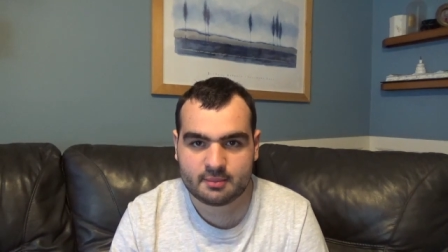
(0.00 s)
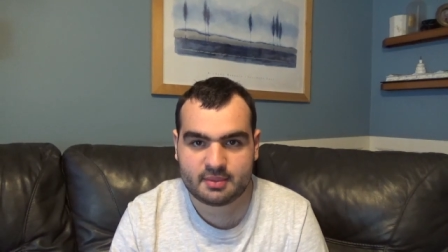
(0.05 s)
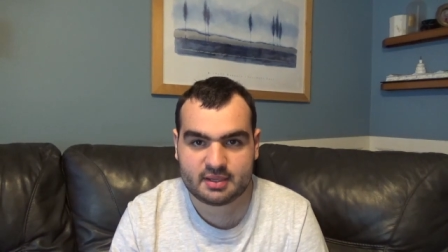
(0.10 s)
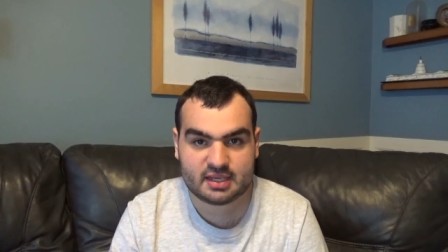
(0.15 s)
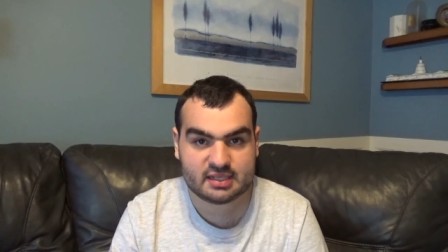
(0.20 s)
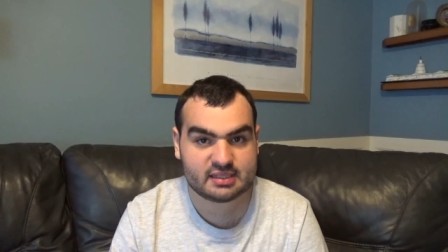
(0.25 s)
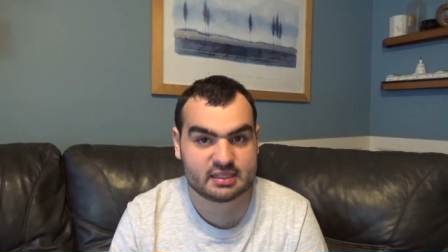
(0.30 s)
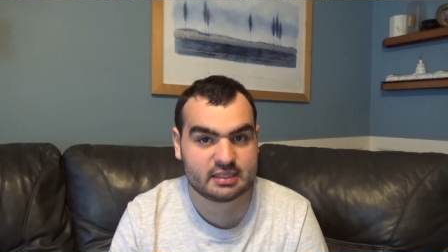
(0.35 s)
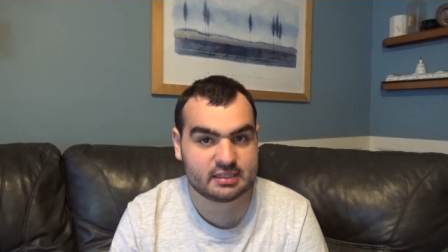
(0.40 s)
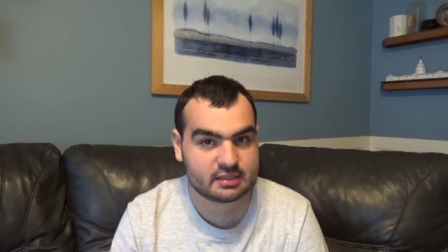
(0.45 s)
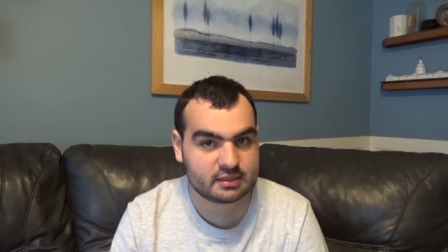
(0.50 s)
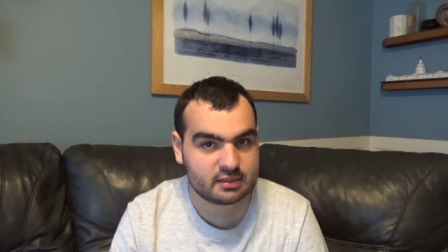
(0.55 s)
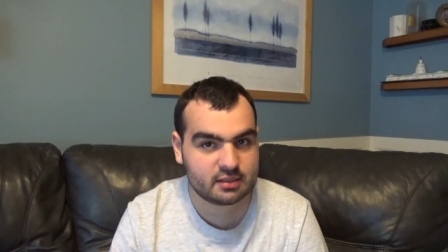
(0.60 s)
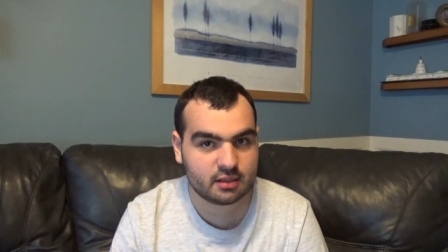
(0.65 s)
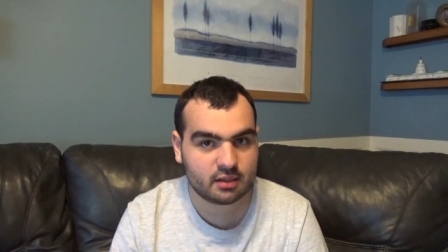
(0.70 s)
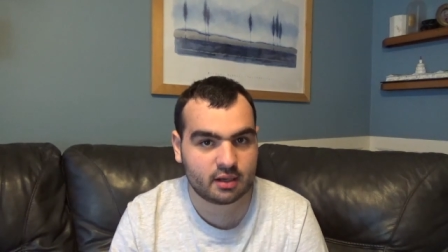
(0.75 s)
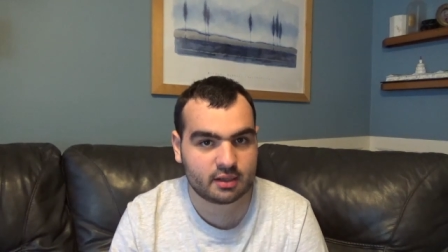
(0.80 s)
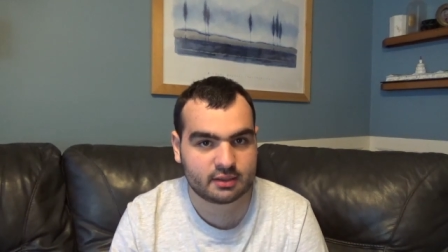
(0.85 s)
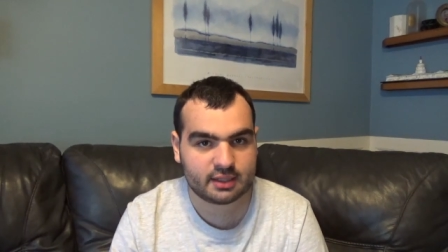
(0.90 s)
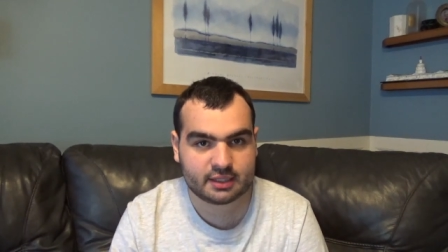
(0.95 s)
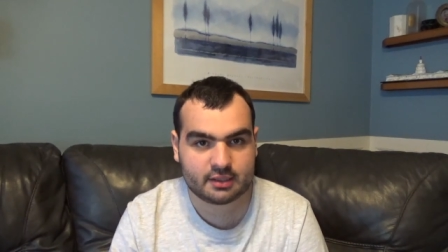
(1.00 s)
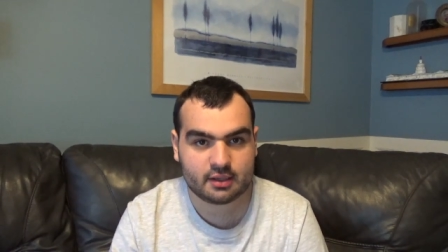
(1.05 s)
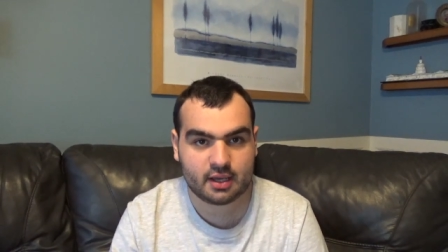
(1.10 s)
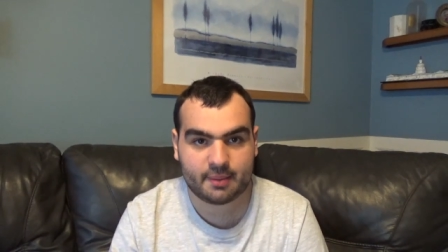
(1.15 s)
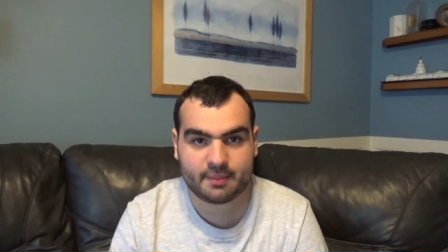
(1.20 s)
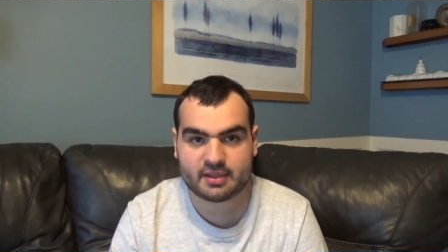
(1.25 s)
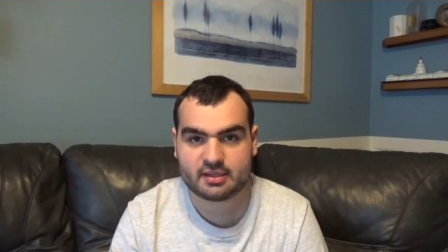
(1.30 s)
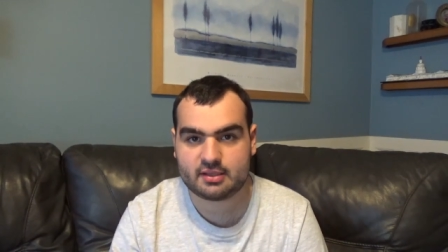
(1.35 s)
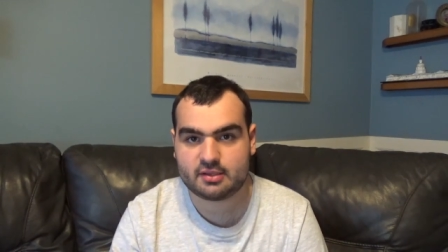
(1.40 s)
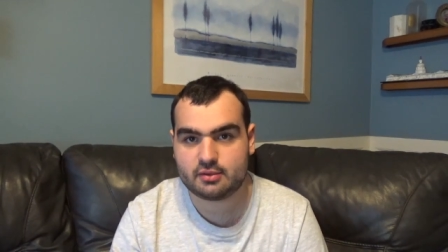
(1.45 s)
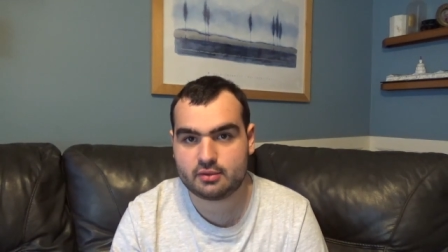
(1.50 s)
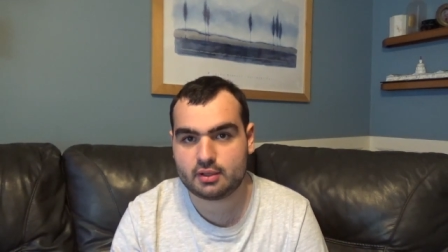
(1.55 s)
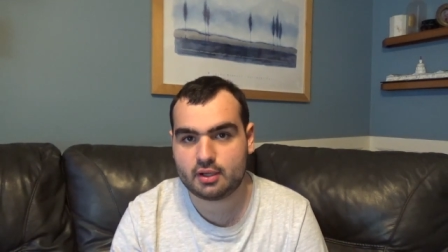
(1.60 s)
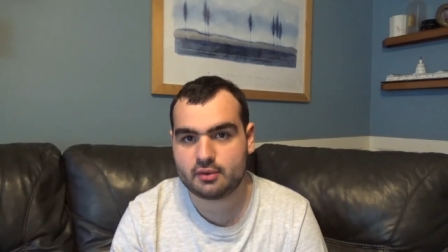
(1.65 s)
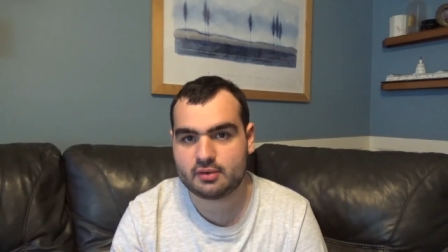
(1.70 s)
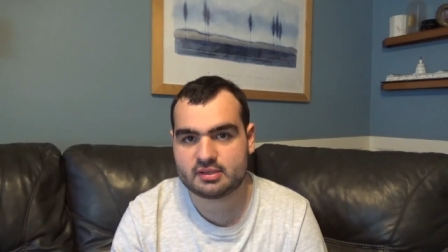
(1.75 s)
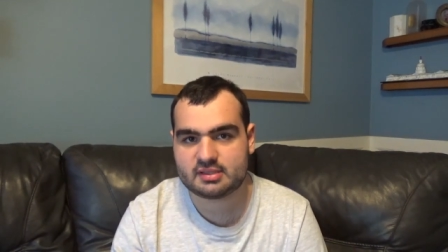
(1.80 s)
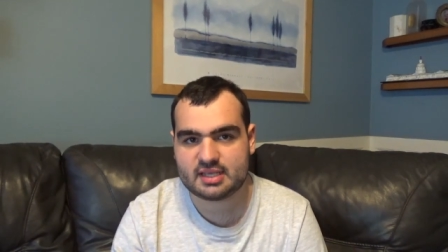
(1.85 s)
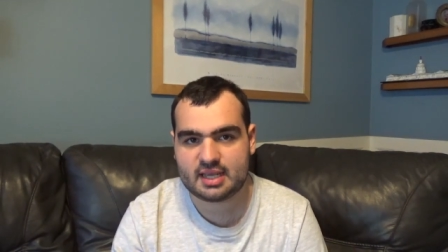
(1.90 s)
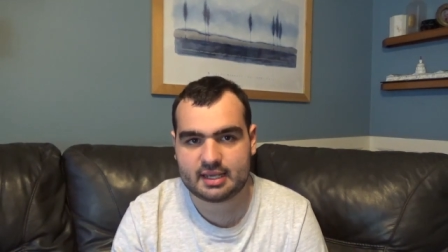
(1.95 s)
Because it's good. Like, I mean, you
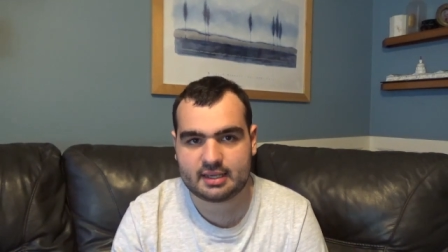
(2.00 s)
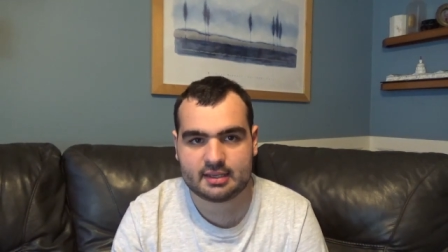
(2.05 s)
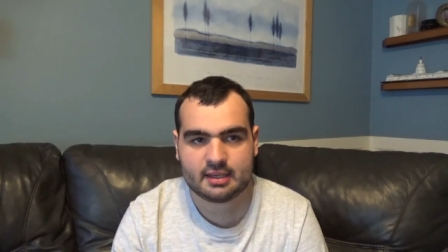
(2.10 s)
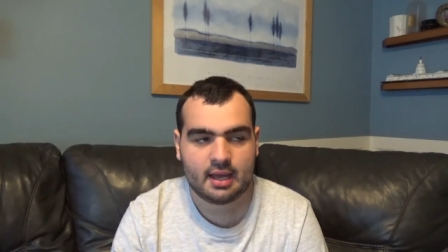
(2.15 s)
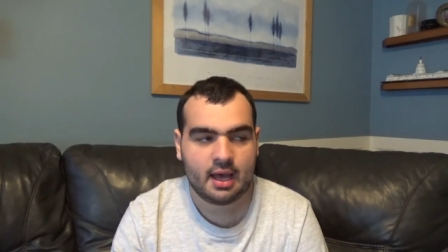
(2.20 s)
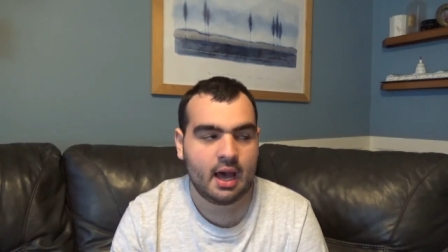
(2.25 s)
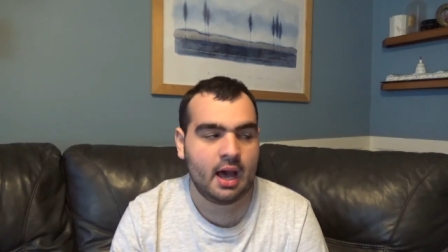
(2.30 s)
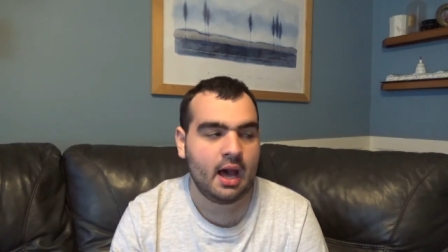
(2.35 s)
know, it's like,